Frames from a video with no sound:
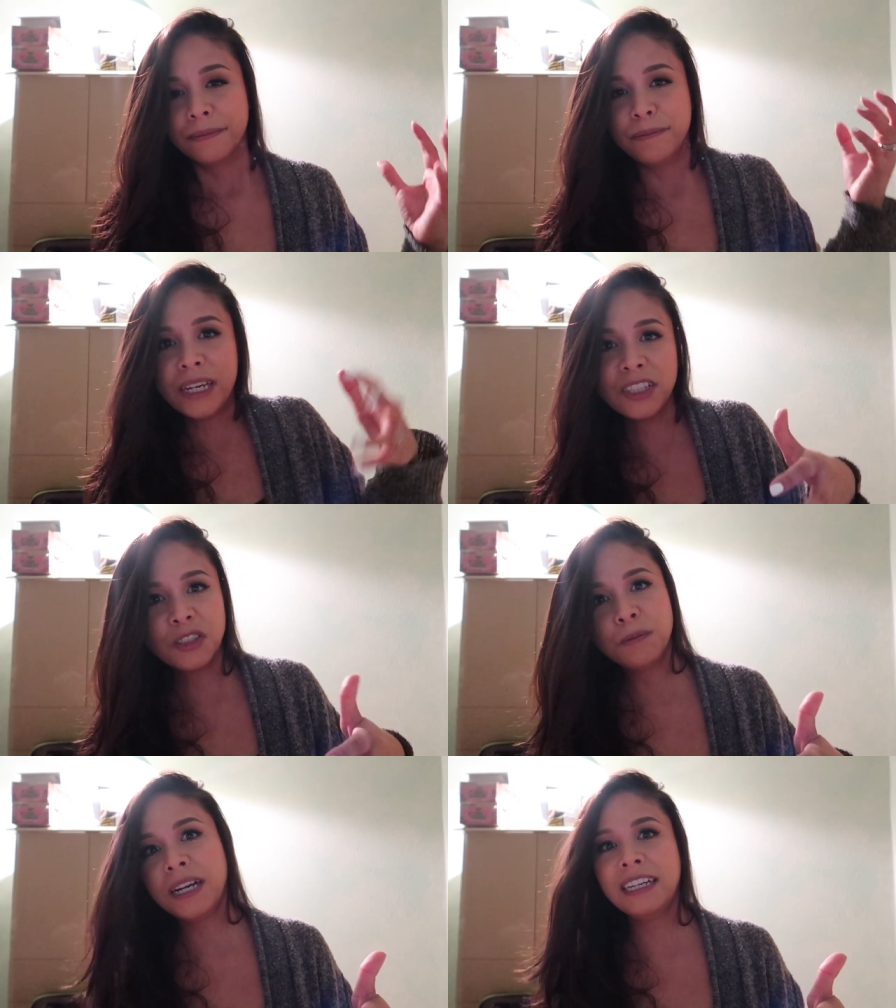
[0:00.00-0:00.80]

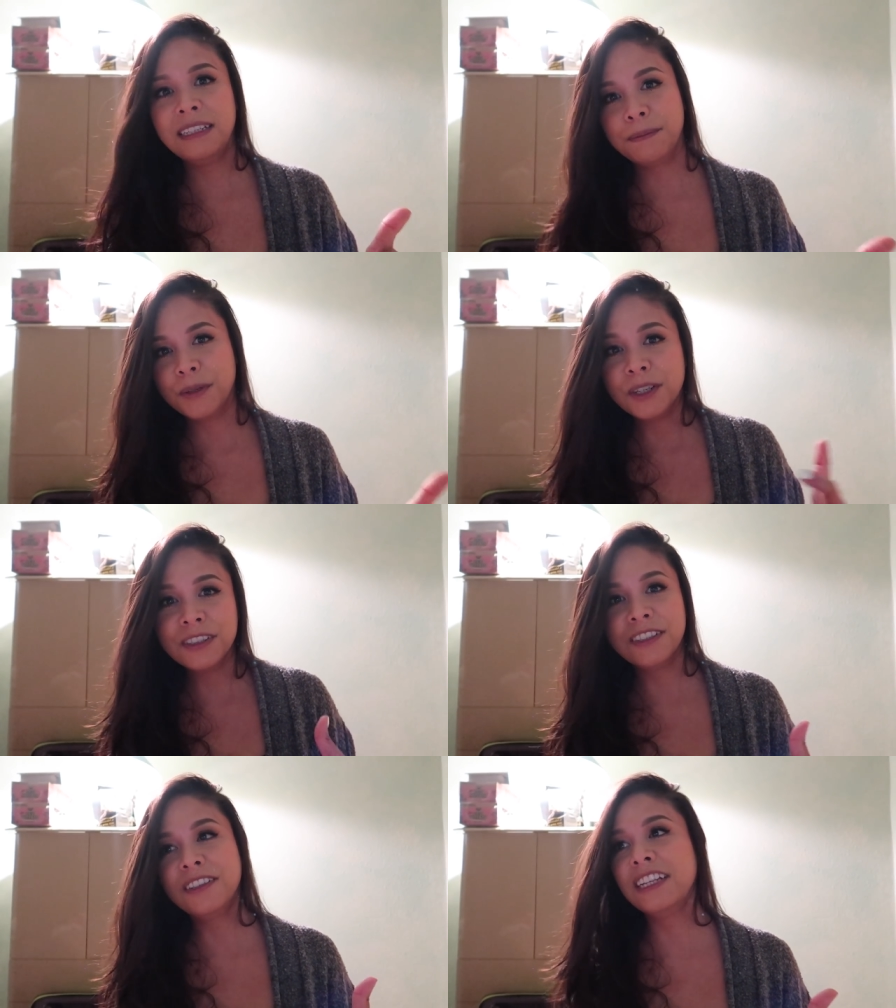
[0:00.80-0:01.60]
mesh my
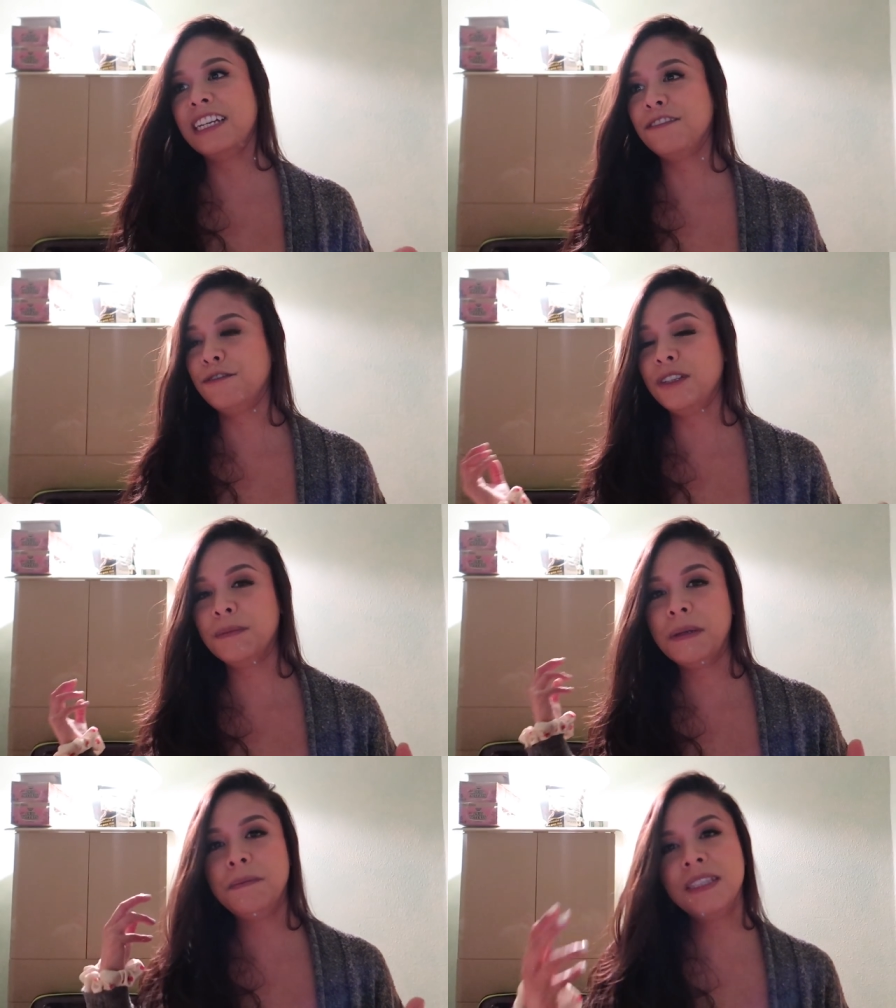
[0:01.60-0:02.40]
personal life
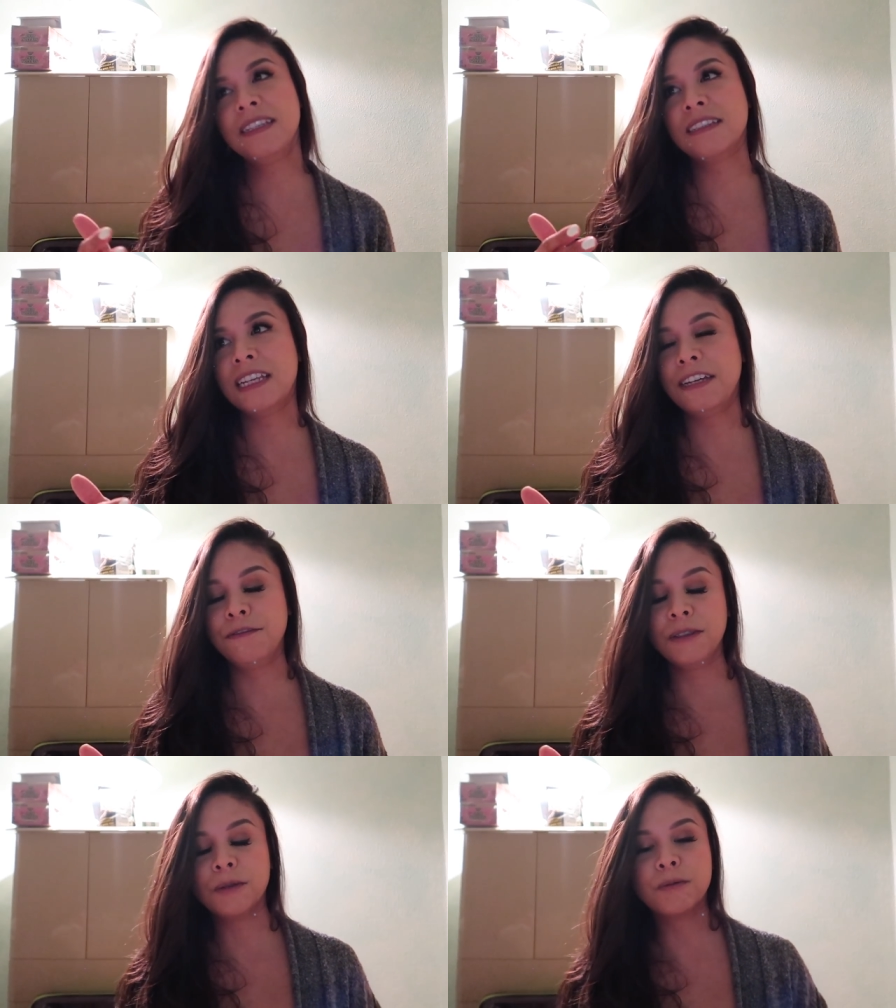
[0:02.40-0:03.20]
with my business
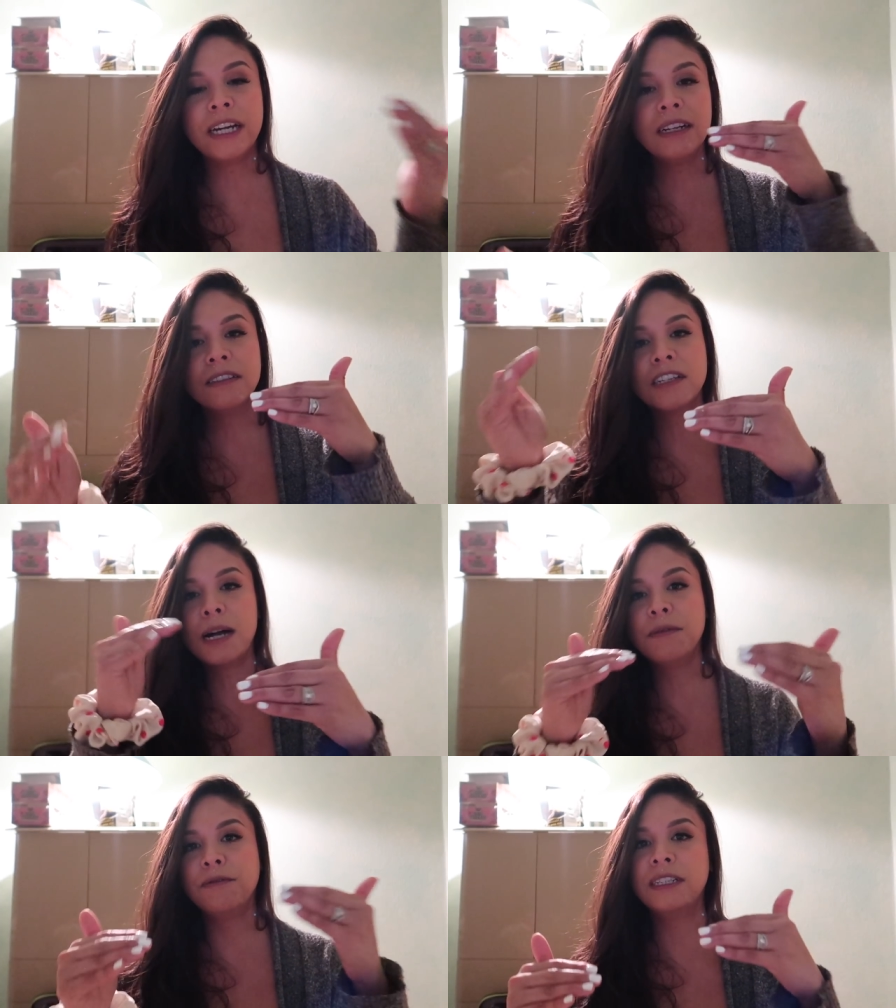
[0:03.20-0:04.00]
life. We are right on
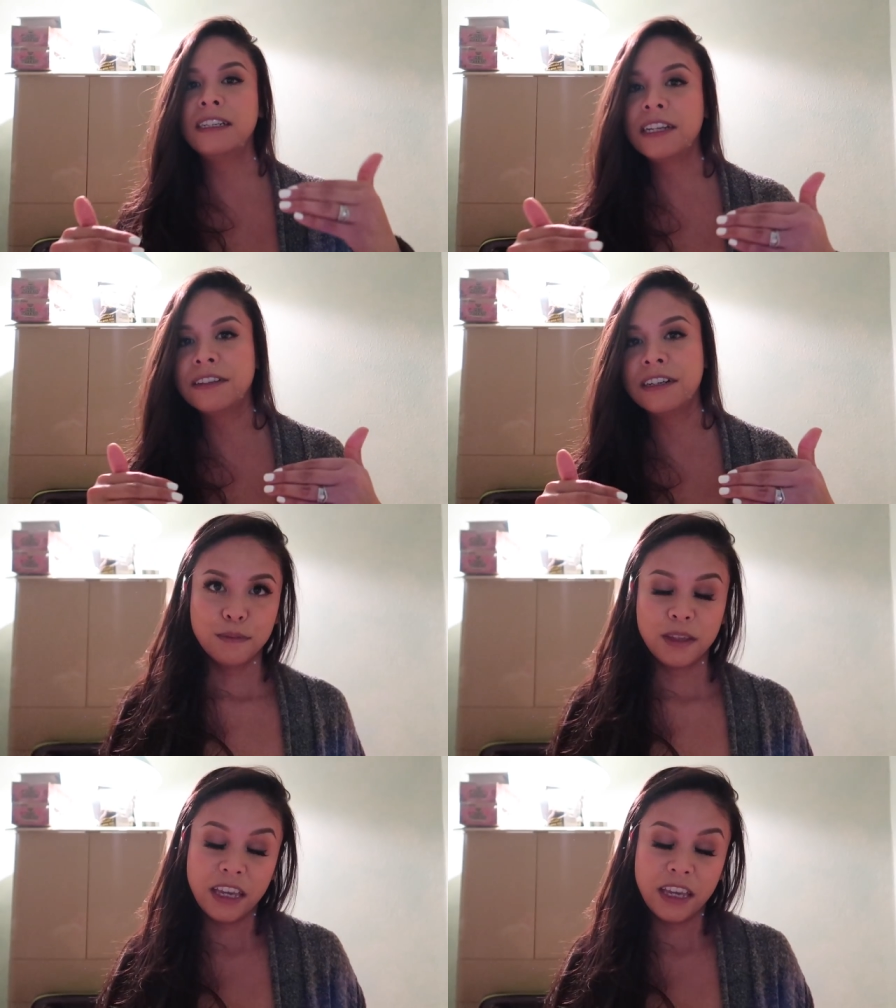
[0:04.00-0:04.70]
top of one another.